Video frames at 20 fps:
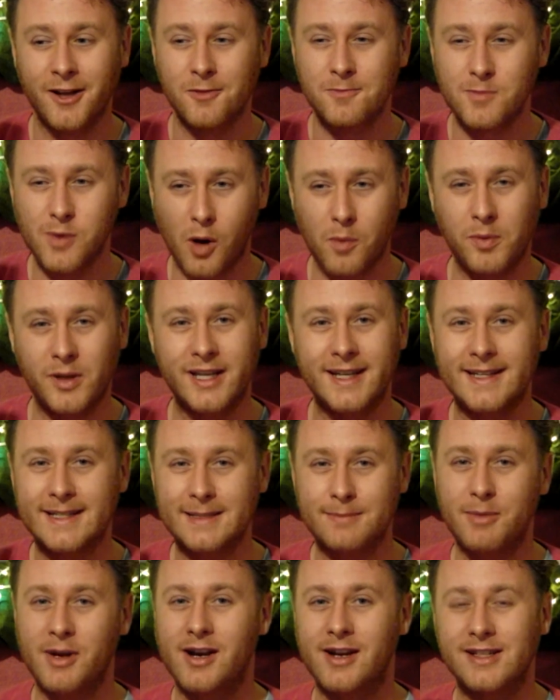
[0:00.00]
probably
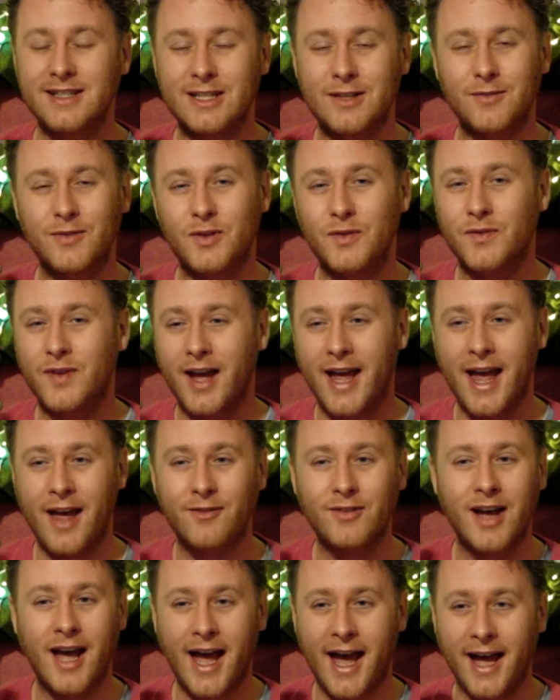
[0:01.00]
experienced if you've
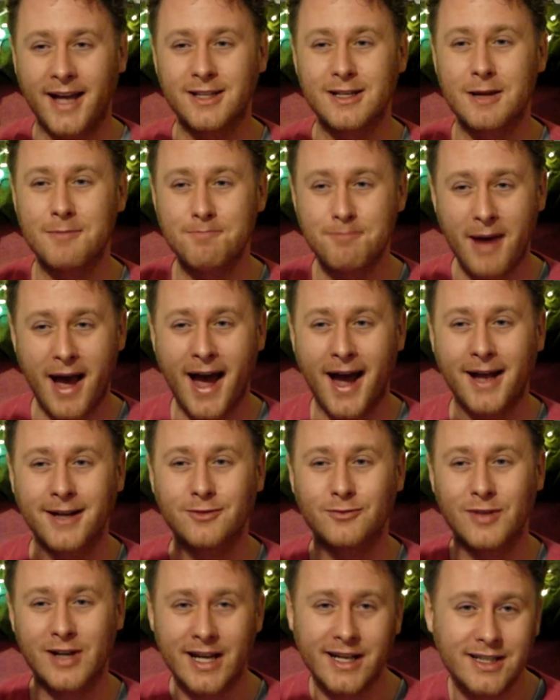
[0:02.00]
ever had a bad
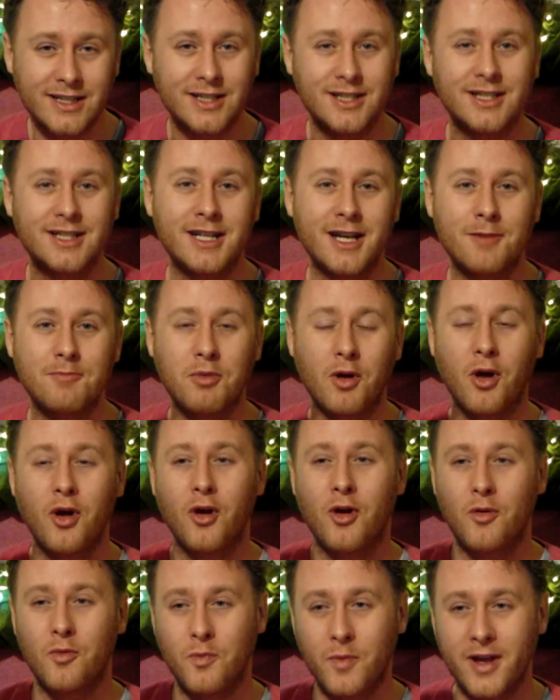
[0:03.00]
relationship
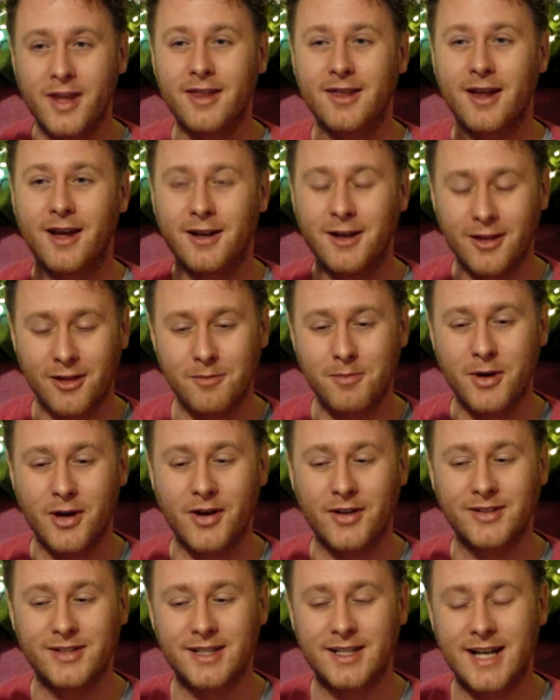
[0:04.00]
with another
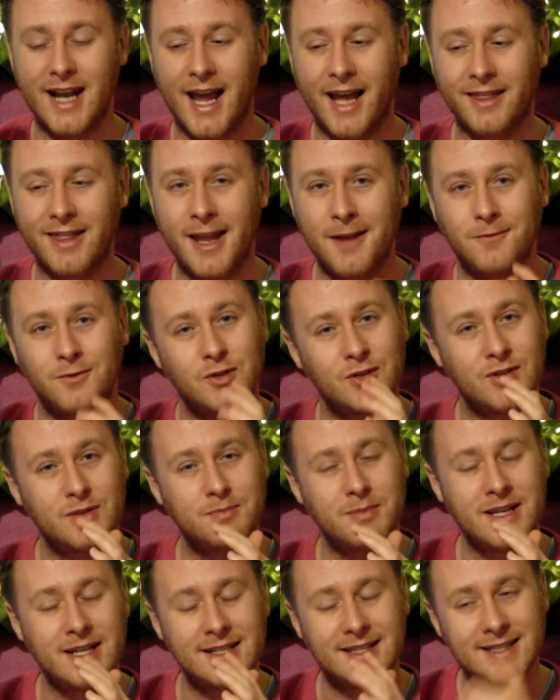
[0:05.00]
person and they've just
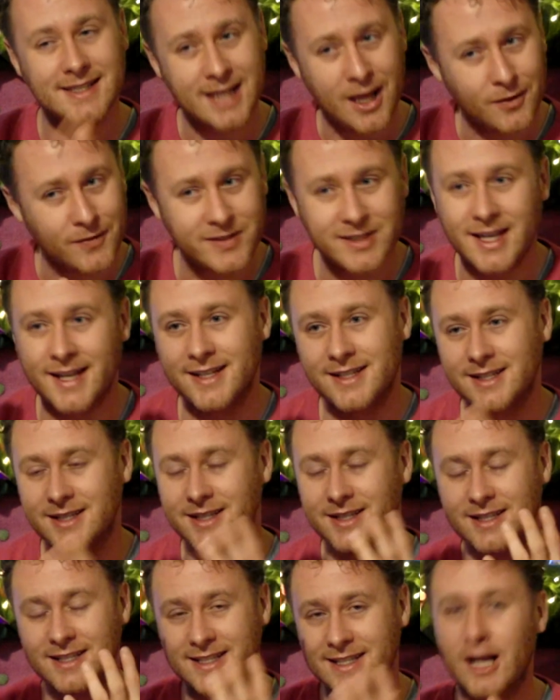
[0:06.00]
been self-centered
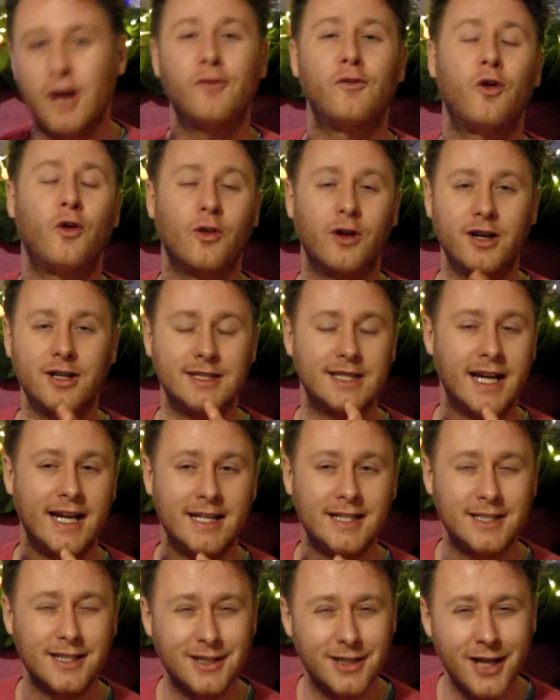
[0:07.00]
and self-orientated.